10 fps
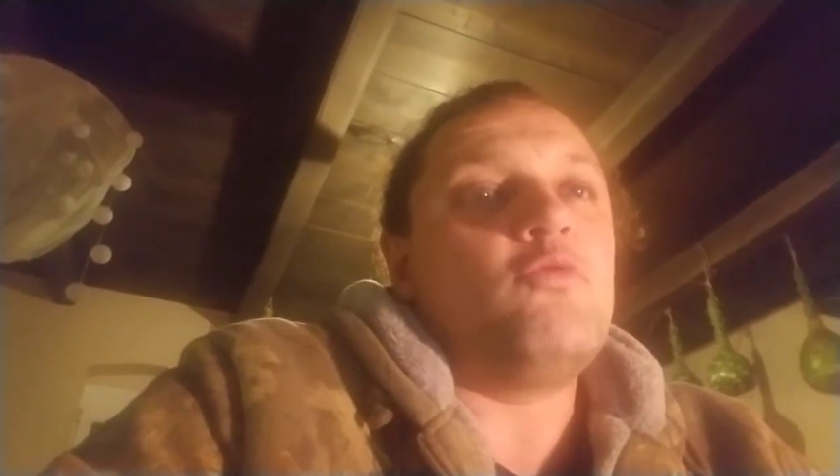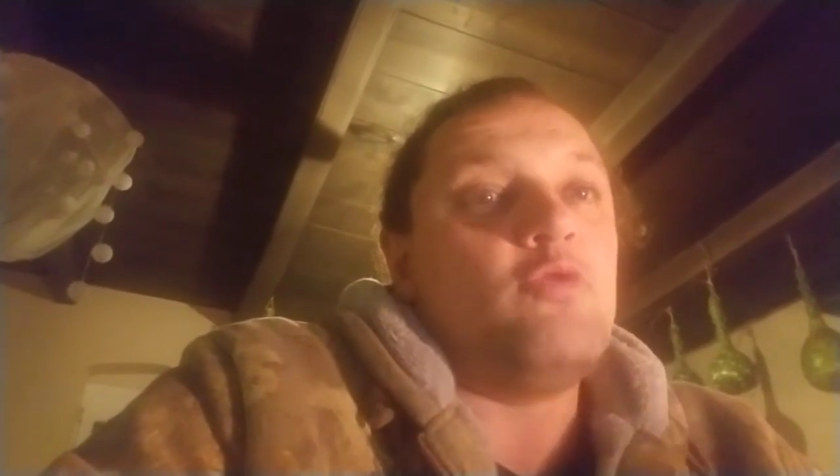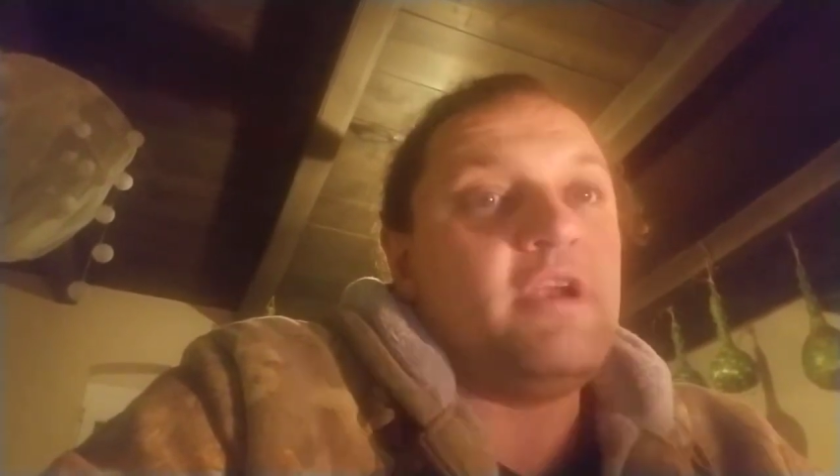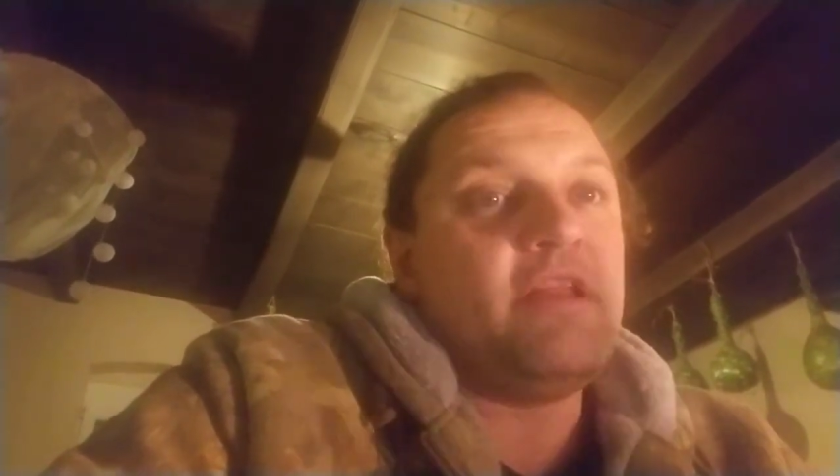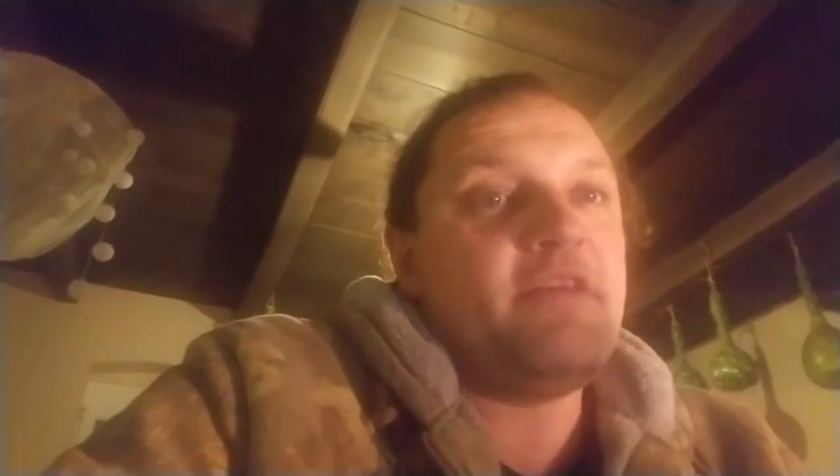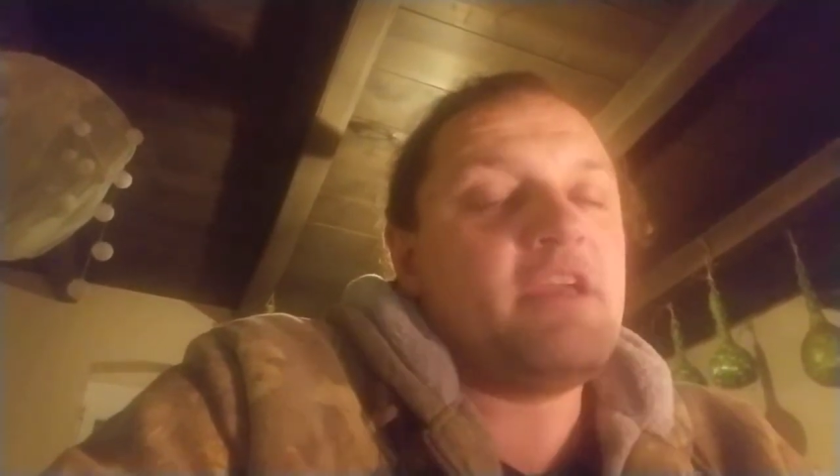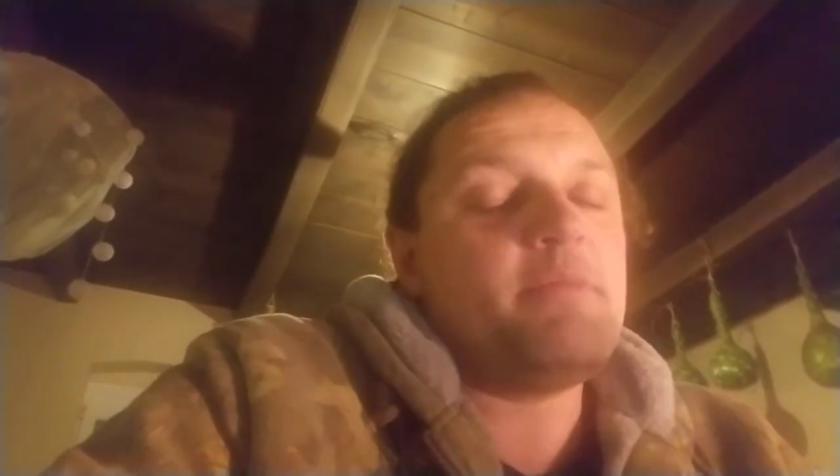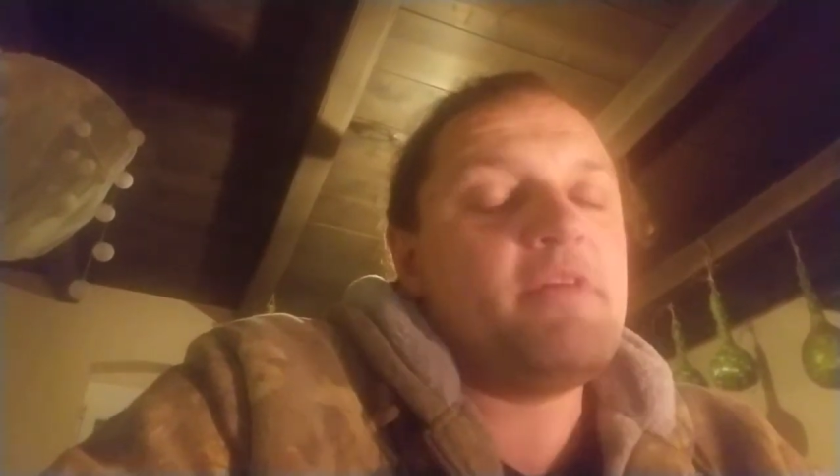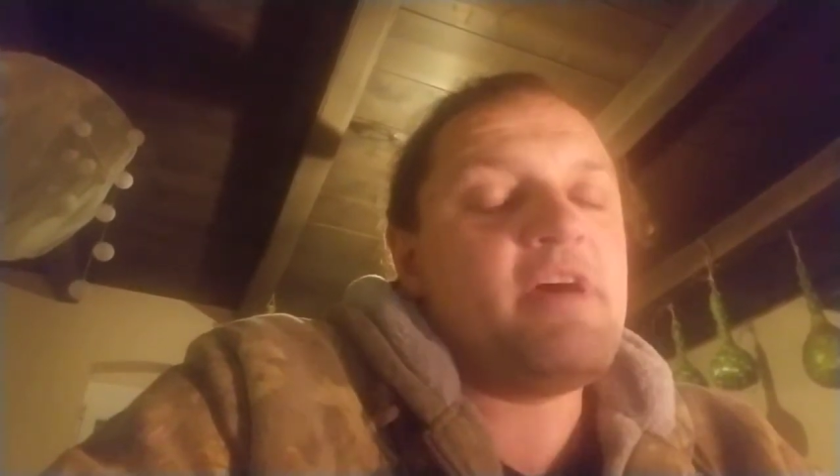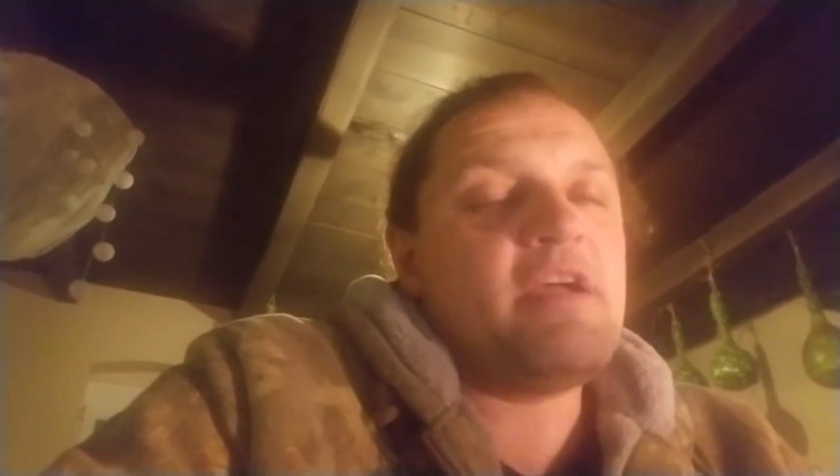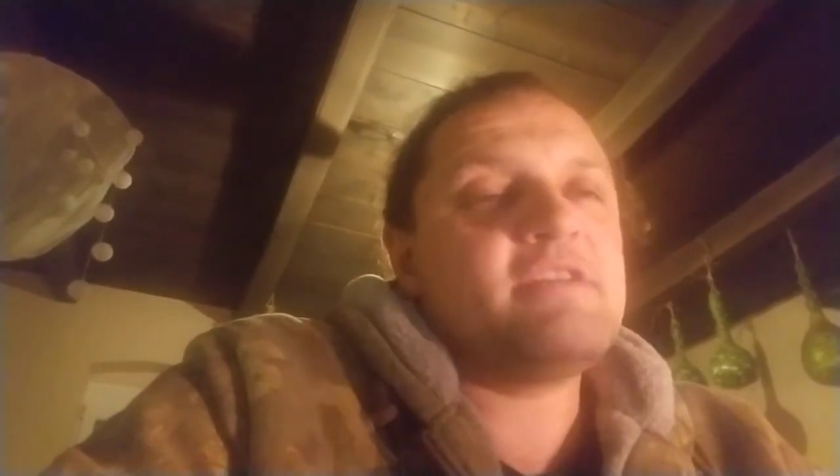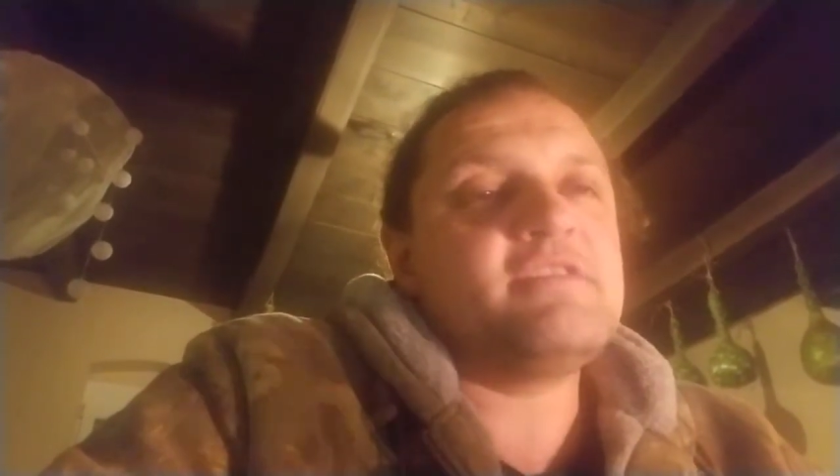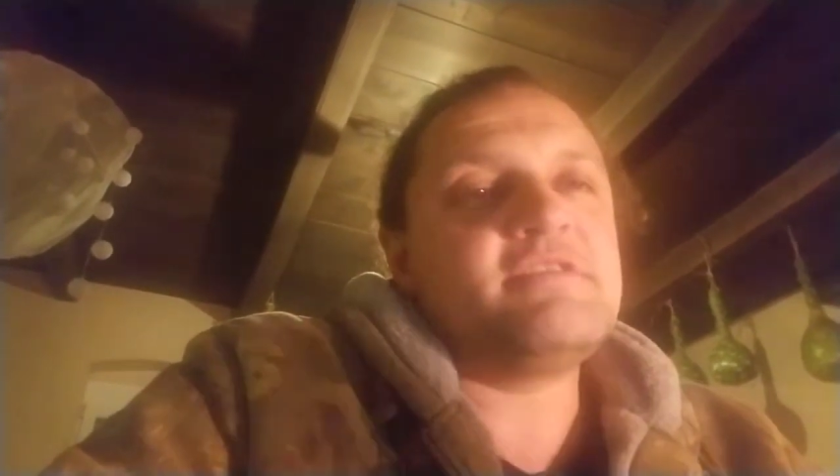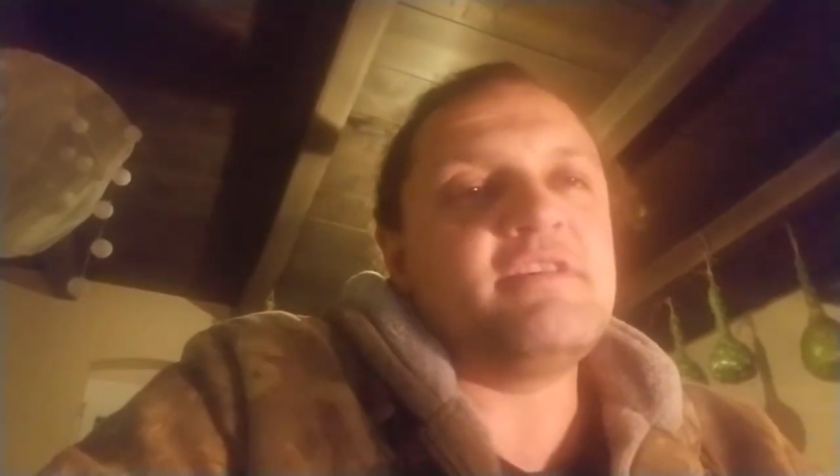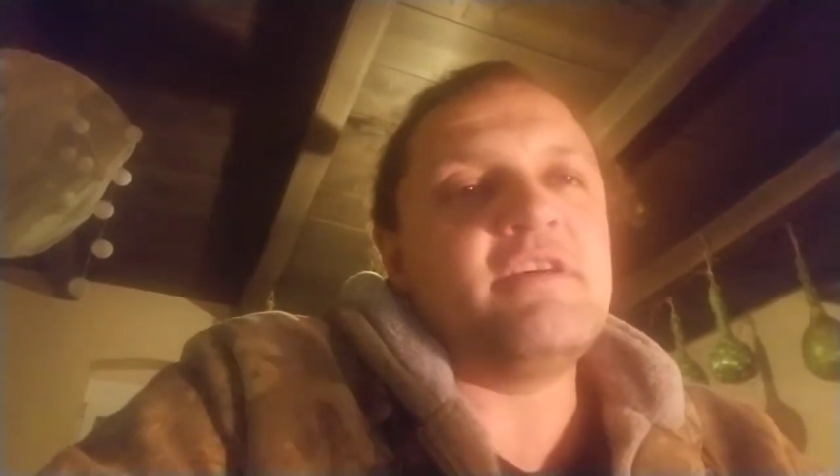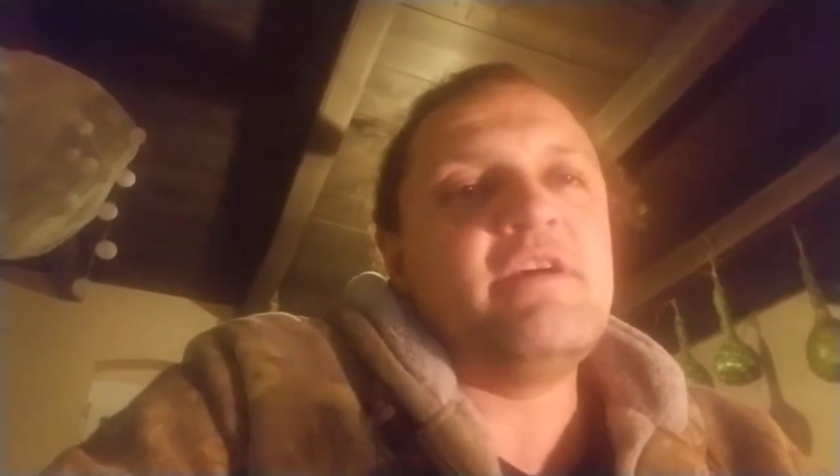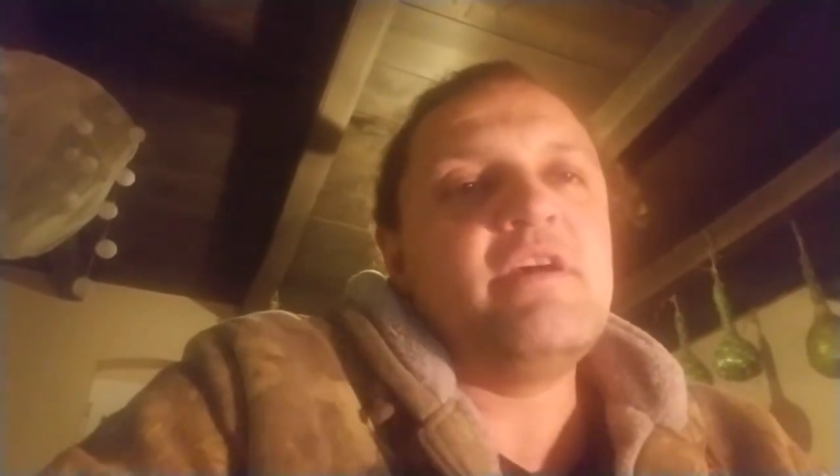Really think about that, because it's the